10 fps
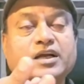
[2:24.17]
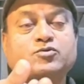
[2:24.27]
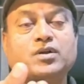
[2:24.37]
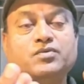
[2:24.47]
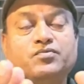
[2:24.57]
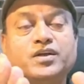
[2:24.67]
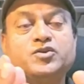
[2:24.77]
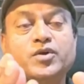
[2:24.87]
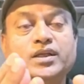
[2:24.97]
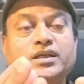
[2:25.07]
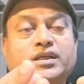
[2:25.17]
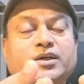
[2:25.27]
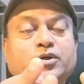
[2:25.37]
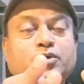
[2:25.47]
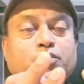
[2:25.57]
actually virtually
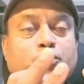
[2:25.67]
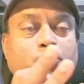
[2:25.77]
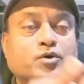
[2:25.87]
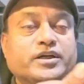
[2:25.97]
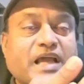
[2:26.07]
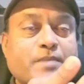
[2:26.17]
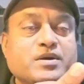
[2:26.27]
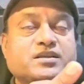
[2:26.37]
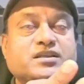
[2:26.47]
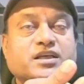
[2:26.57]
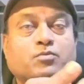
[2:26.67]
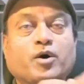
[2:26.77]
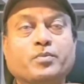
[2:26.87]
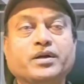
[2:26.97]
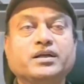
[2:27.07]
do not damage the
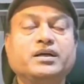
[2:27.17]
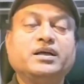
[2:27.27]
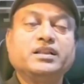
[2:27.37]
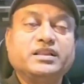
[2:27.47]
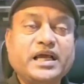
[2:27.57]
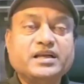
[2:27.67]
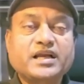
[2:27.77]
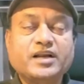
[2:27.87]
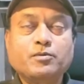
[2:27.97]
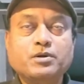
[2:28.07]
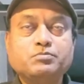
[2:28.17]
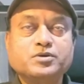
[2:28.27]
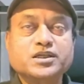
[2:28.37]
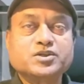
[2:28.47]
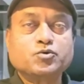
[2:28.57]
environment. That kind of a
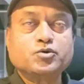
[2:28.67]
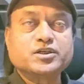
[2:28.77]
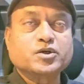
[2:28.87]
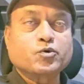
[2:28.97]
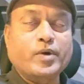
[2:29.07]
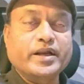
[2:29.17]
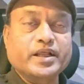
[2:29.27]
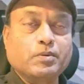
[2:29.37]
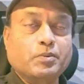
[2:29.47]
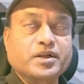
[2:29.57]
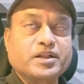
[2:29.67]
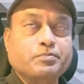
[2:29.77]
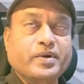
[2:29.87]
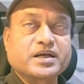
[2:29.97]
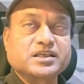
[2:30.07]
projects do not require environmental
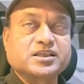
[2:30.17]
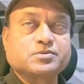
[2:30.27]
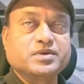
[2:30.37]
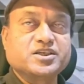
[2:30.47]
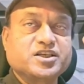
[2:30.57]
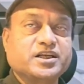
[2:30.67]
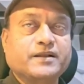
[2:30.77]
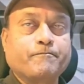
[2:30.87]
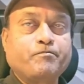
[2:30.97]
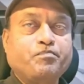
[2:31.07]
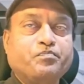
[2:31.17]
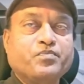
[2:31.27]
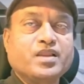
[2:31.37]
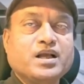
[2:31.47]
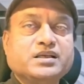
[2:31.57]
impact assessment study.
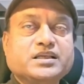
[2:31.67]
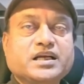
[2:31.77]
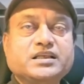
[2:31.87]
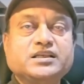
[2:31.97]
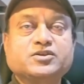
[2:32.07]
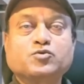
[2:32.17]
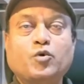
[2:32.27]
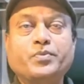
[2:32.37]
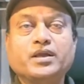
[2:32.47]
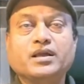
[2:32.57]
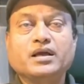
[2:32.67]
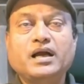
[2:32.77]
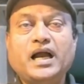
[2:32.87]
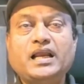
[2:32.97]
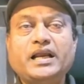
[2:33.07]
Second is scoping,
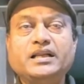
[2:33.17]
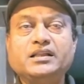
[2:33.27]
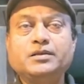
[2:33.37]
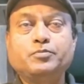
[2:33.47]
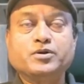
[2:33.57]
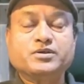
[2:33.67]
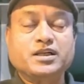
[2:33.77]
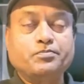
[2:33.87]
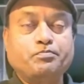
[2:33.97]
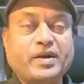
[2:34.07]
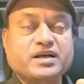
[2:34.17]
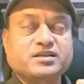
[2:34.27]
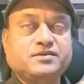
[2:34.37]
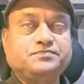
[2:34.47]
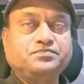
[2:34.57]
highlighting the potential
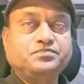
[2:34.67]
impacts.